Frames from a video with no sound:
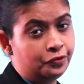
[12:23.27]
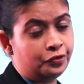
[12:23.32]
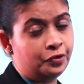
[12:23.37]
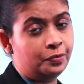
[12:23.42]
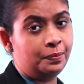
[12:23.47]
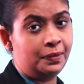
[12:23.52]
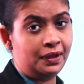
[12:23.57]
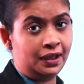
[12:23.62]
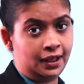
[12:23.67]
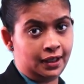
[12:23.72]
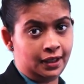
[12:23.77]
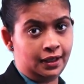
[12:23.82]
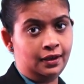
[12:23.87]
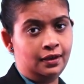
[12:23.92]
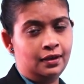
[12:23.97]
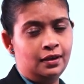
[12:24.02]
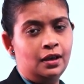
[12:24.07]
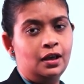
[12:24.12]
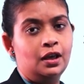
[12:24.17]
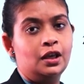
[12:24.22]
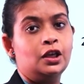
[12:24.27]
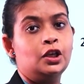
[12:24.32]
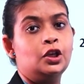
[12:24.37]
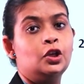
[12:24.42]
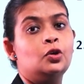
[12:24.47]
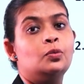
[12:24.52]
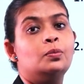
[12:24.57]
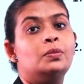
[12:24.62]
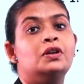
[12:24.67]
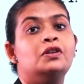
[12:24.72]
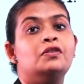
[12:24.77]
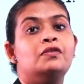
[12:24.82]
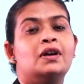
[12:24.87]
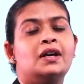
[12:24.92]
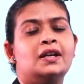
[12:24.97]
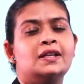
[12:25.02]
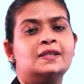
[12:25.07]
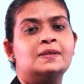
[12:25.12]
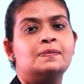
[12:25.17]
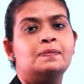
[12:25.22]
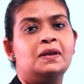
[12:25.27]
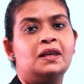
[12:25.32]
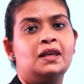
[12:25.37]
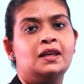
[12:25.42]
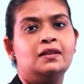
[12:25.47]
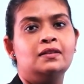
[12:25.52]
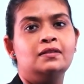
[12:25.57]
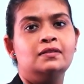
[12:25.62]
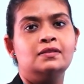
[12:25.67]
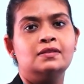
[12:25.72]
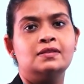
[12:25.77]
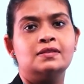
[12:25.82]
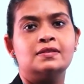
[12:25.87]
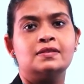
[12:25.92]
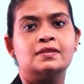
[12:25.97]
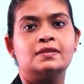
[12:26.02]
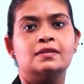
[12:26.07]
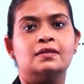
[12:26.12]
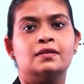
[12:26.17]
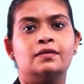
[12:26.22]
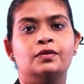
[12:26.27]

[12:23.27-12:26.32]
For me, human rights means